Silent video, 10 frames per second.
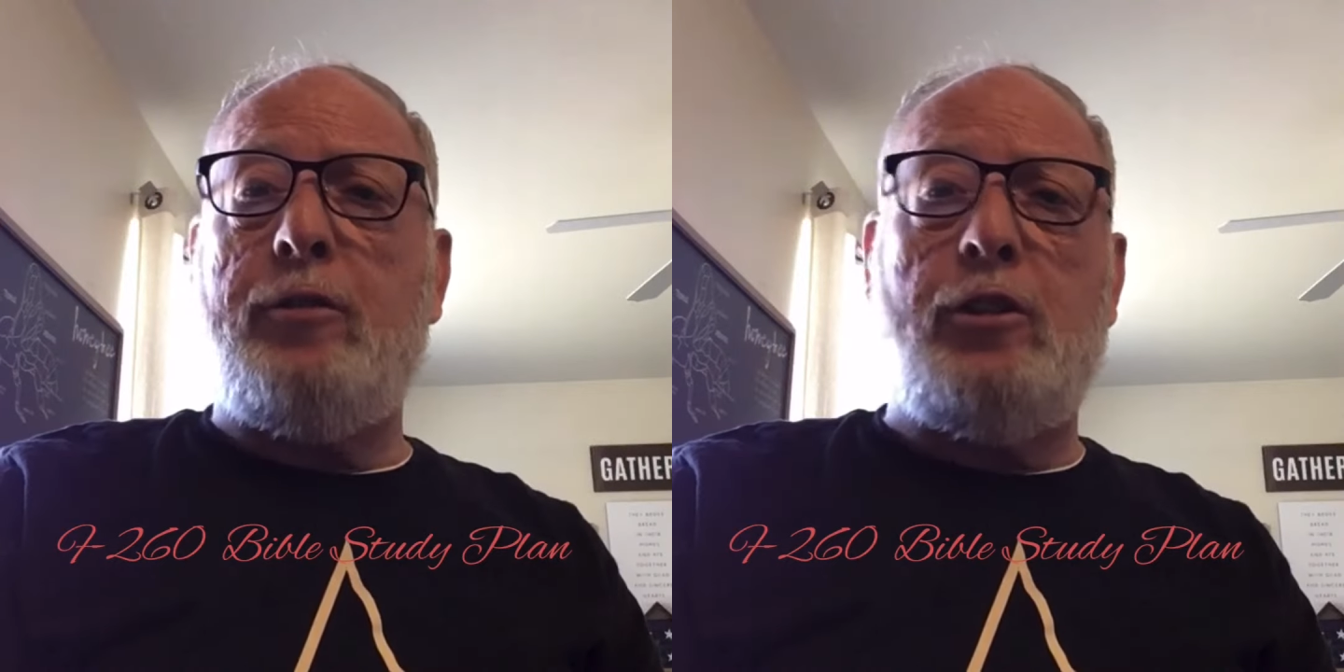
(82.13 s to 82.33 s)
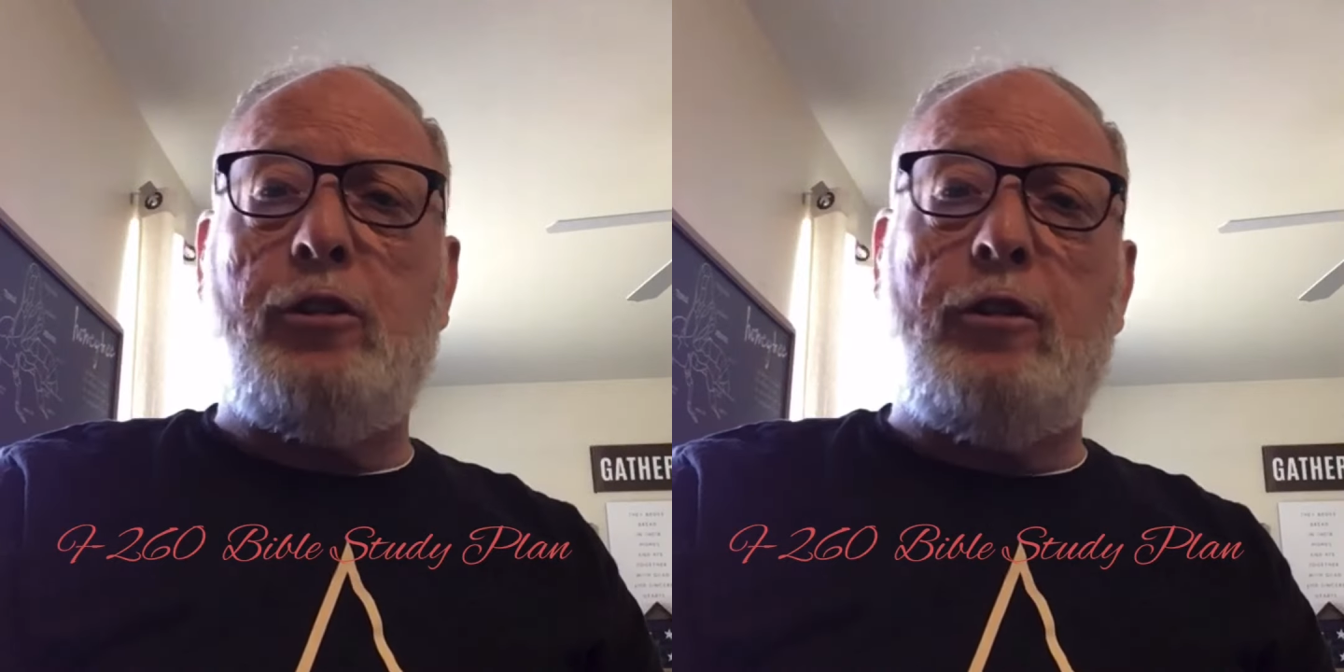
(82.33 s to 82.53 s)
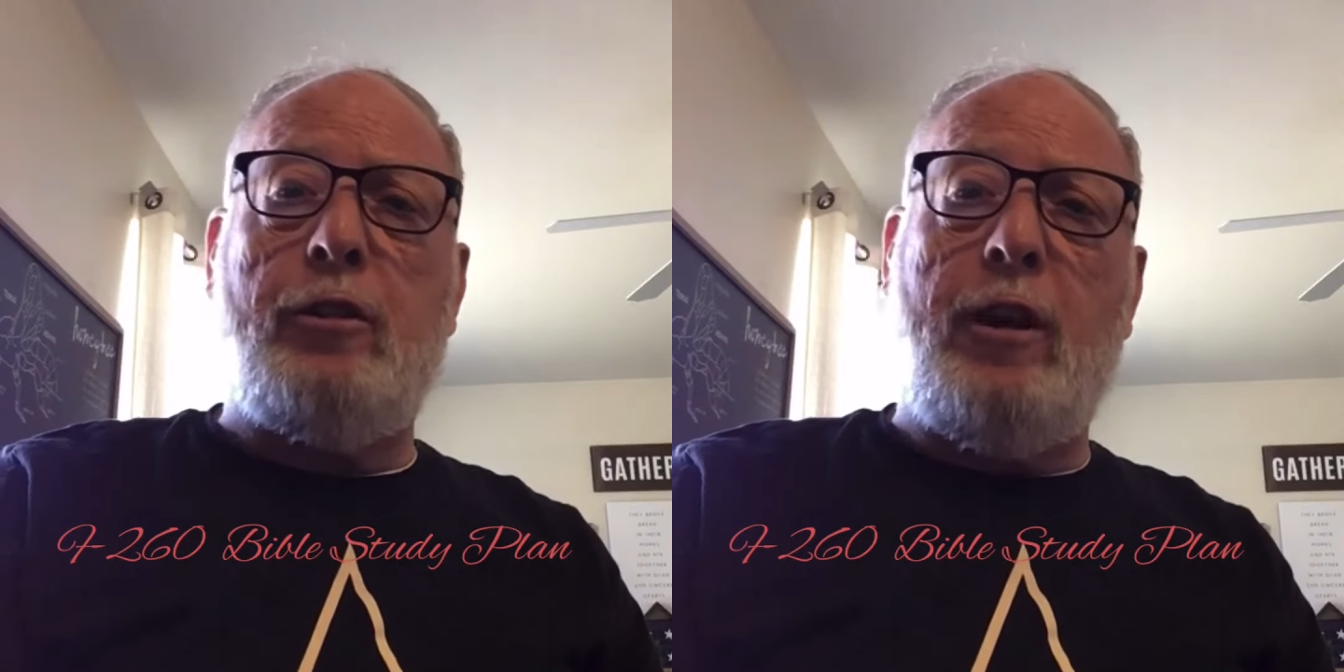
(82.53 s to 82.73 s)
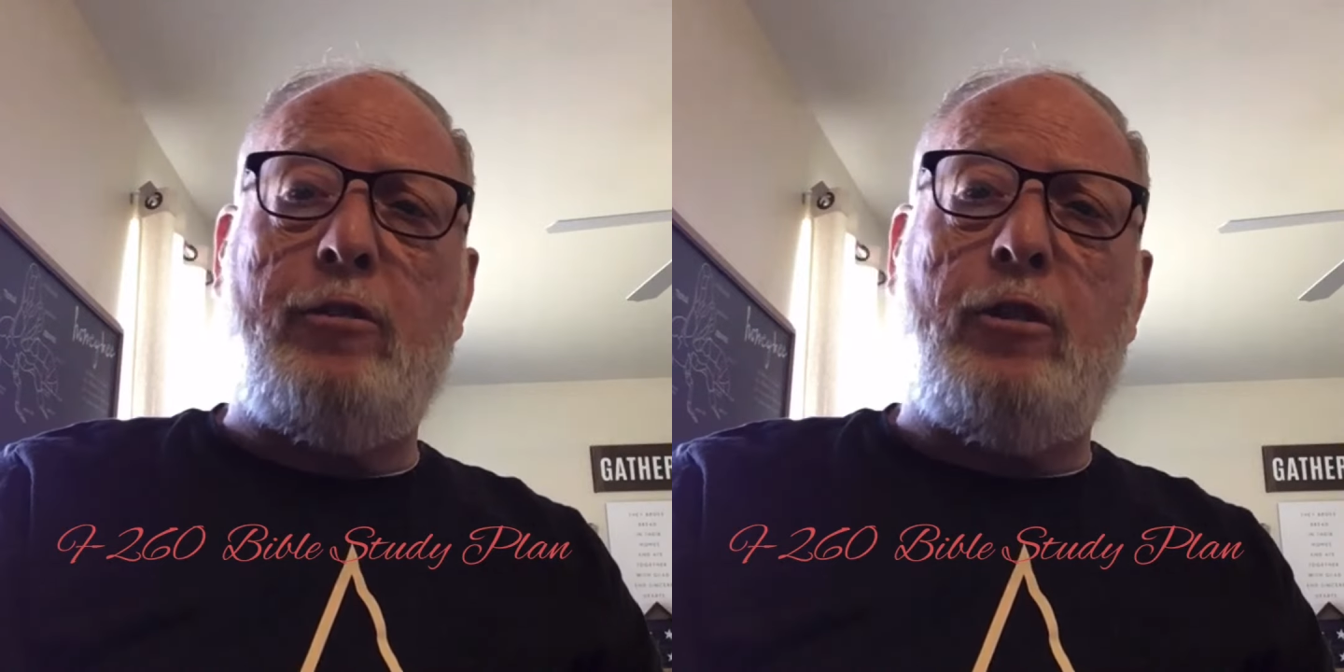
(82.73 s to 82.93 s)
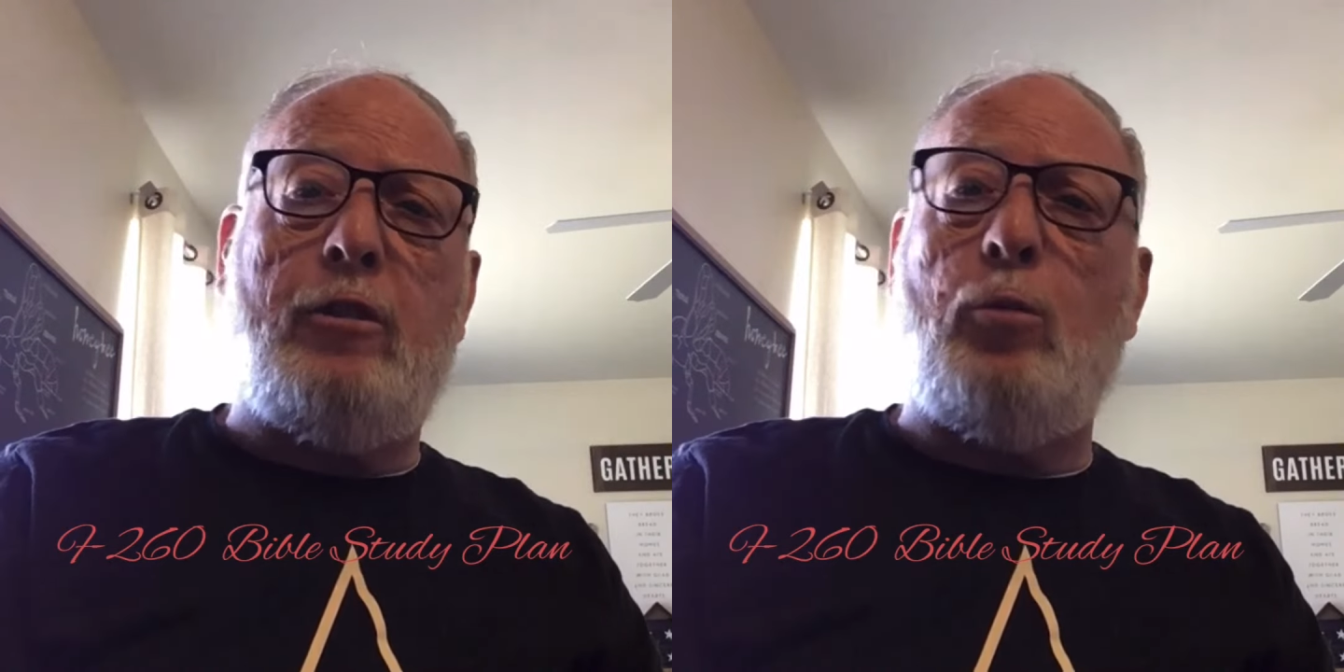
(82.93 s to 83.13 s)
she's in the
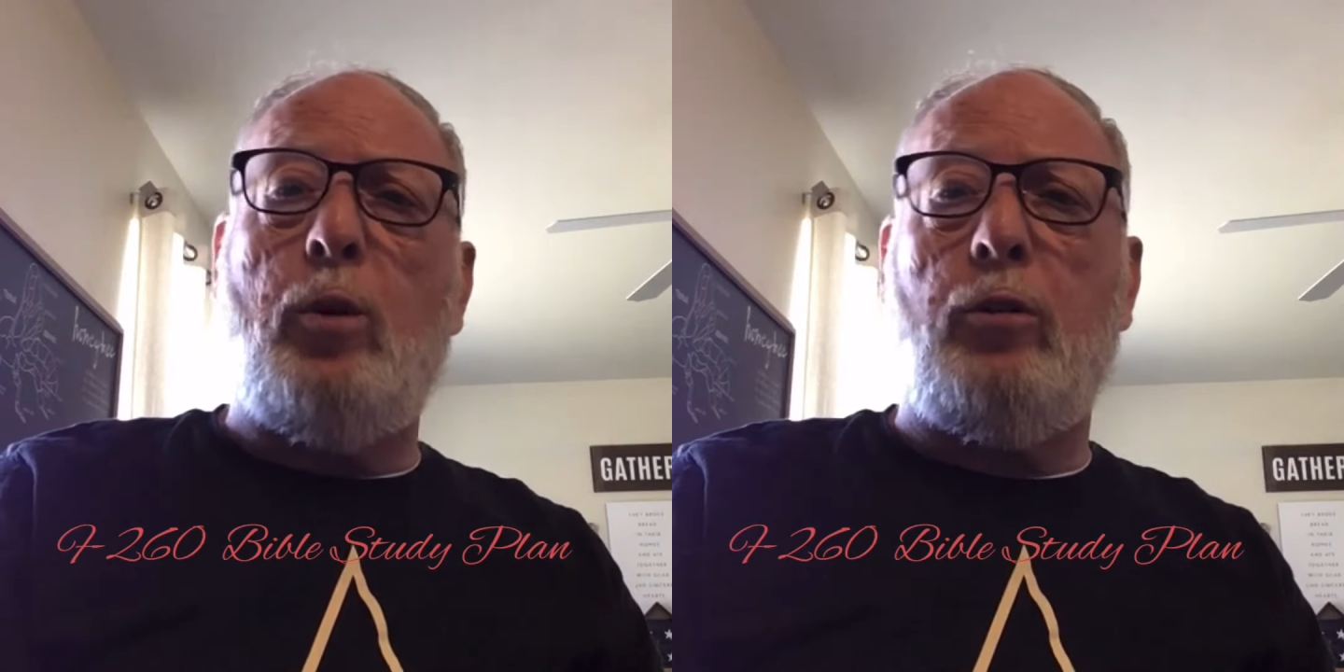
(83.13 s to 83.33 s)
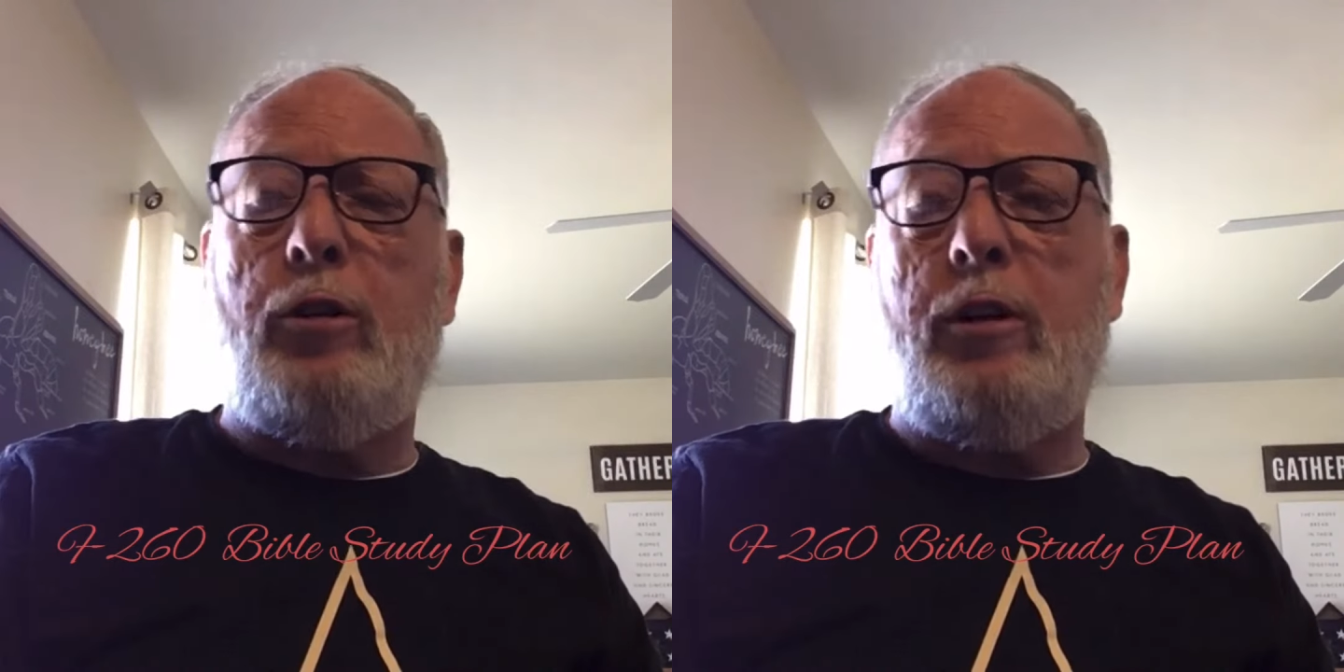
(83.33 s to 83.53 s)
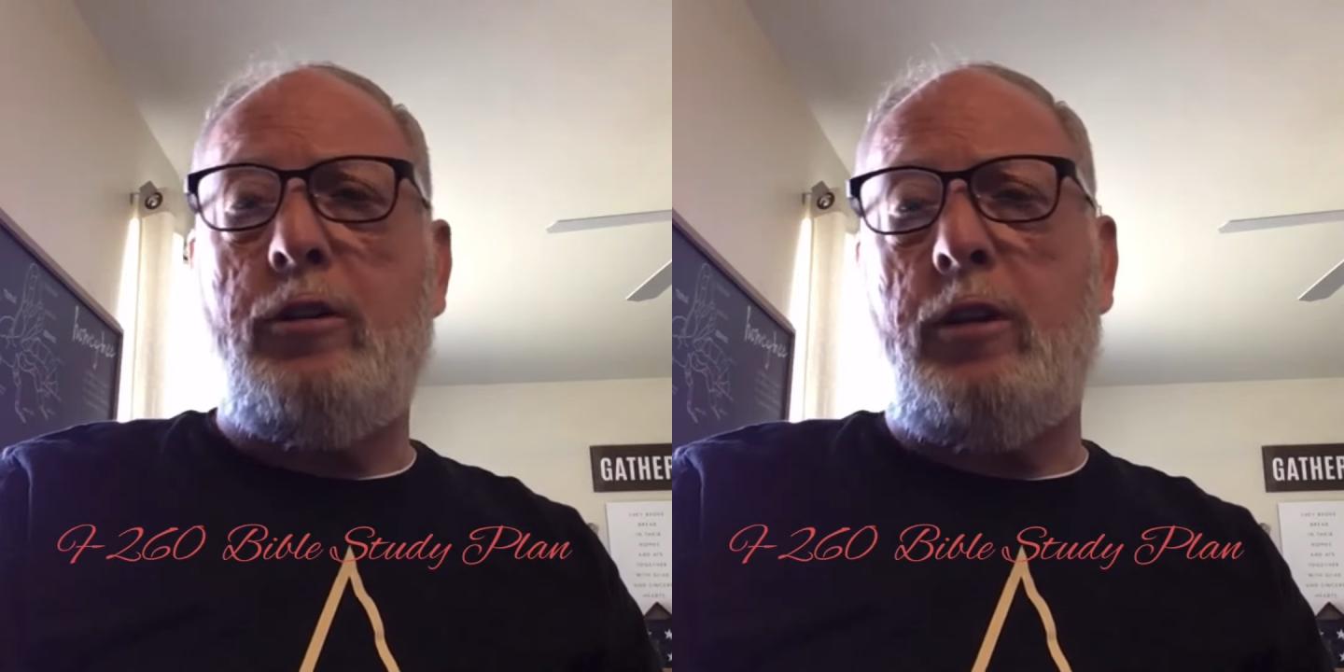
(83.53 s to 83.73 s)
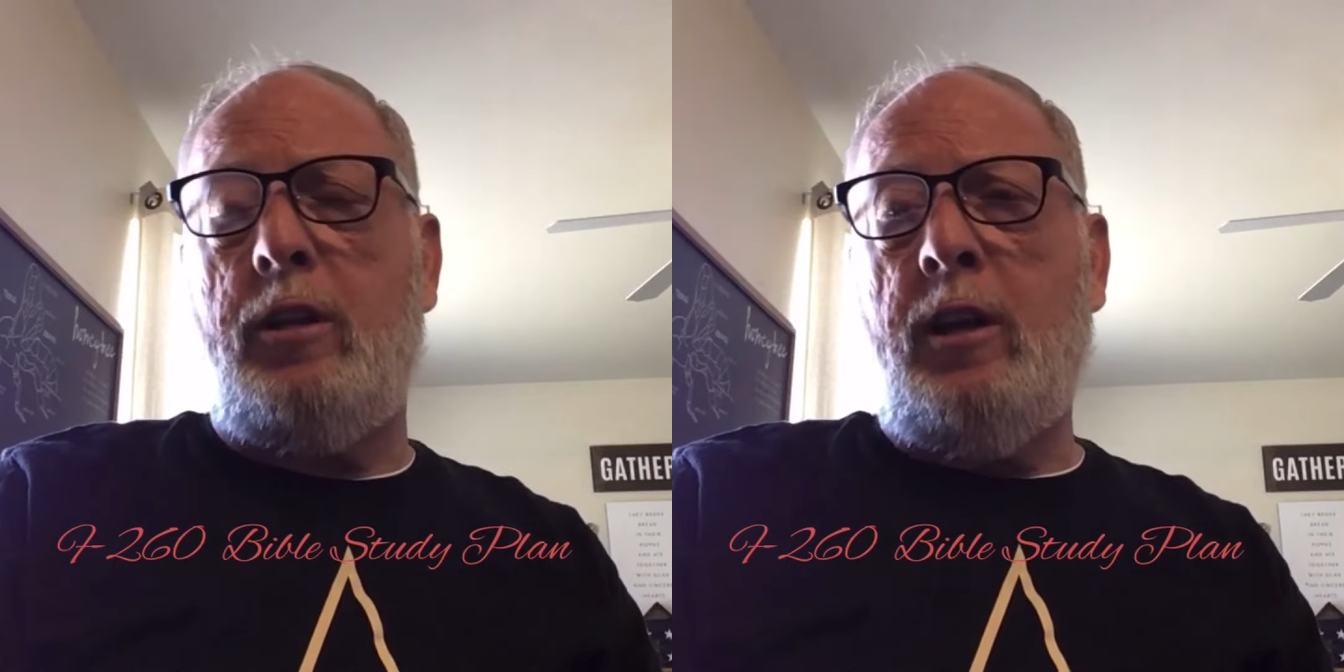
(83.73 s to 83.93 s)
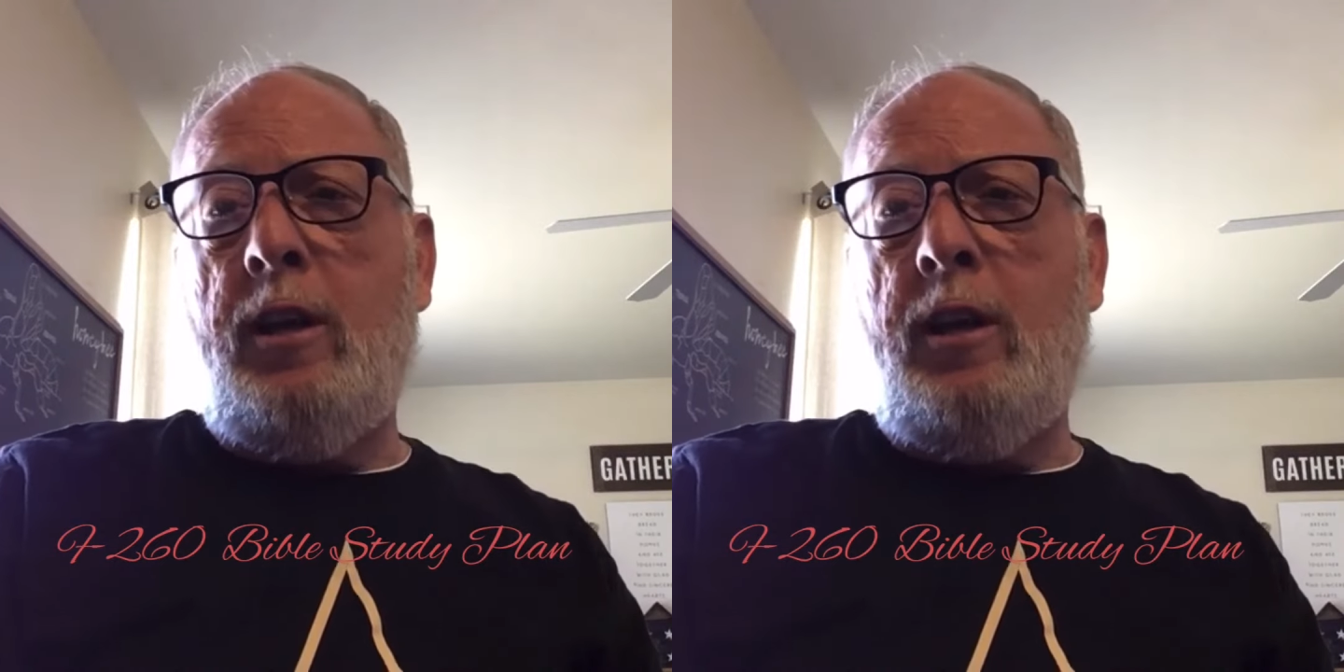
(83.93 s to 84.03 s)
desert, in the wilderness, that